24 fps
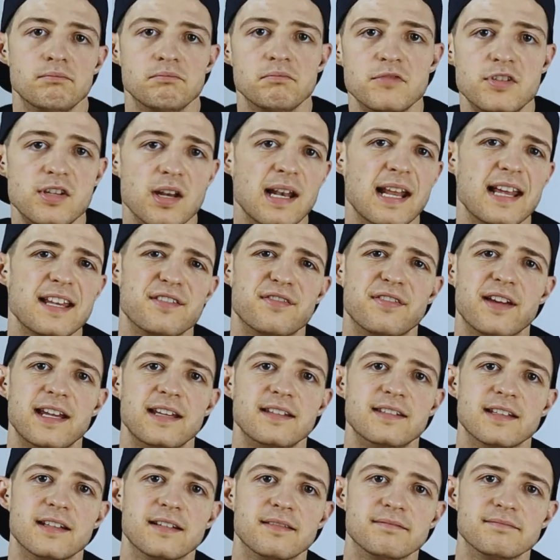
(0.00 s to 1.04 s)
So let's
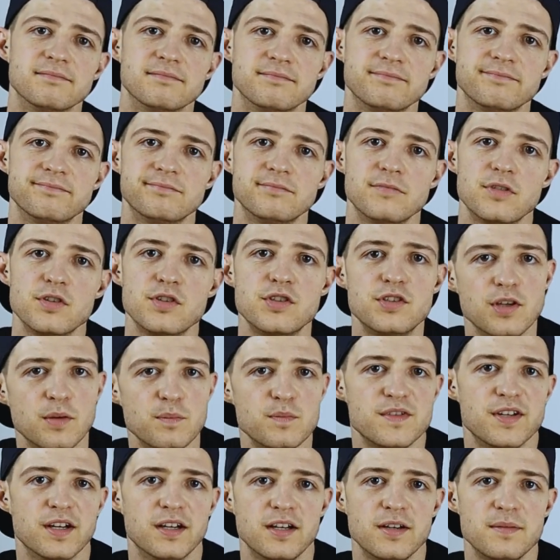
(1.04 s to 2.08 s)
face it,
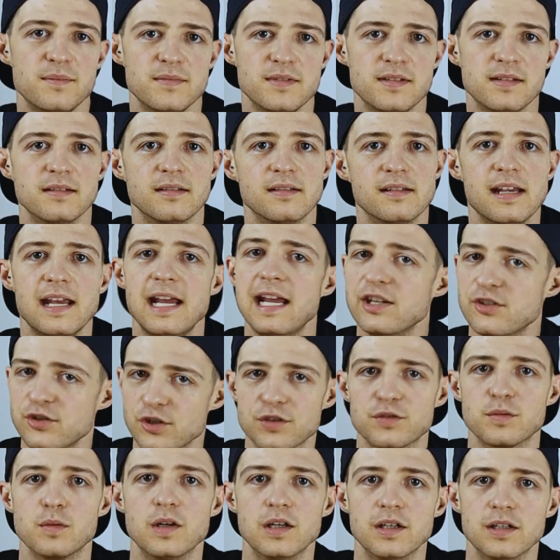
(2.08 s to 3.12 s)
sometimes it
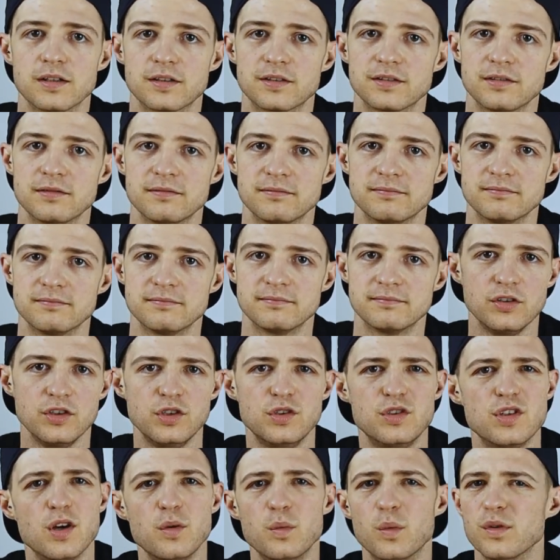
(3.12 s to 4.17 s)
just works.
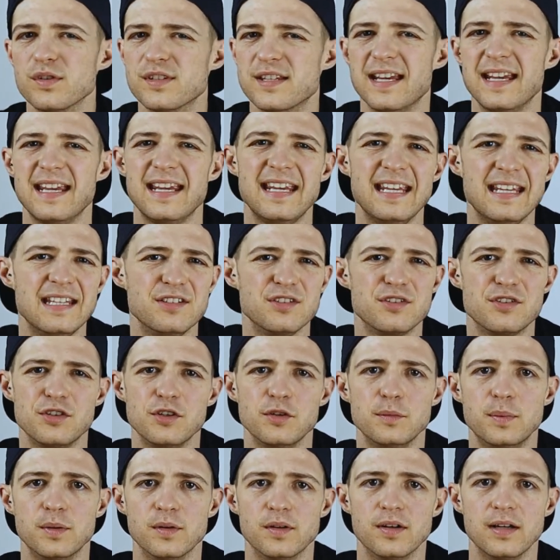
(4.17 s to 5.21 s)
You don't want to eat
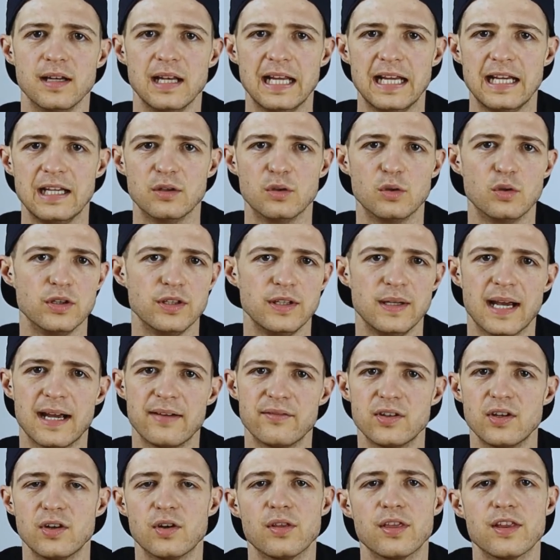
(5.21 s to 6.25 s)
super early, or you
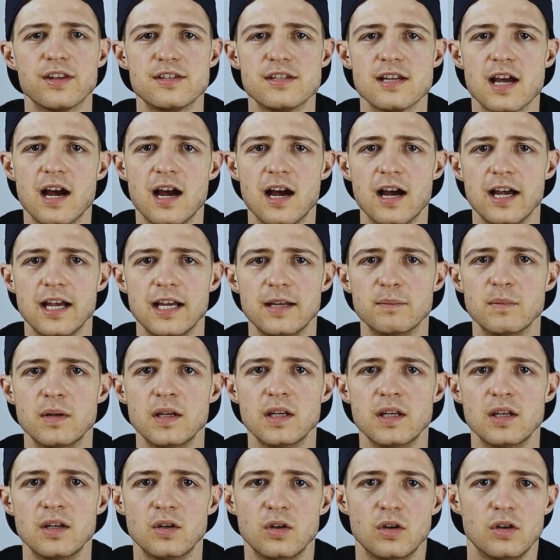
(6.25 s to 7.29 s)
haven't got the time,
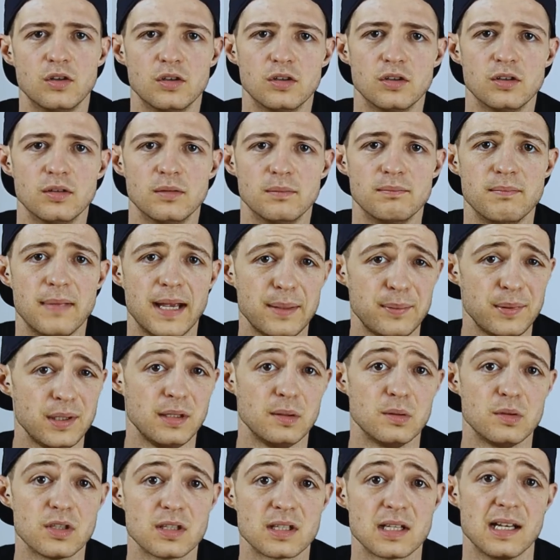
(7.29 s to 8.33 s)
or maybe
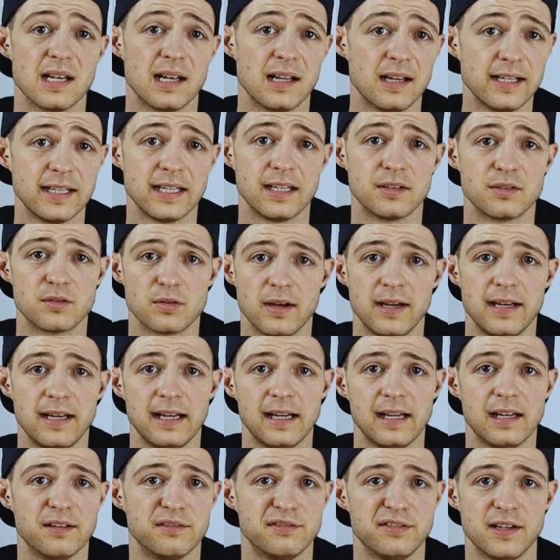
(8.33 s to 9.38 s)
you just like
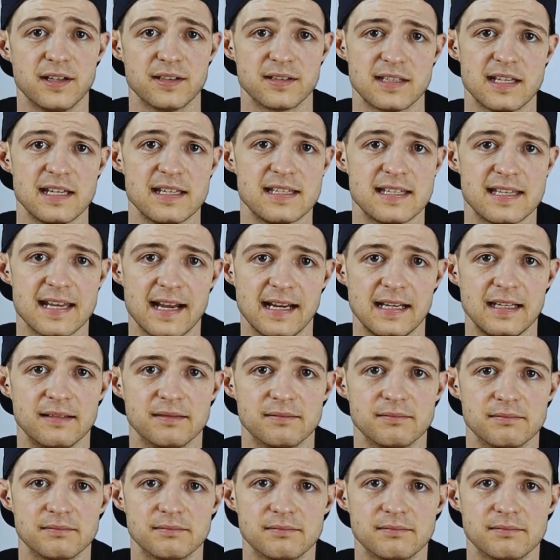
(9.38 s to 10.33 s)
training in a fasted state.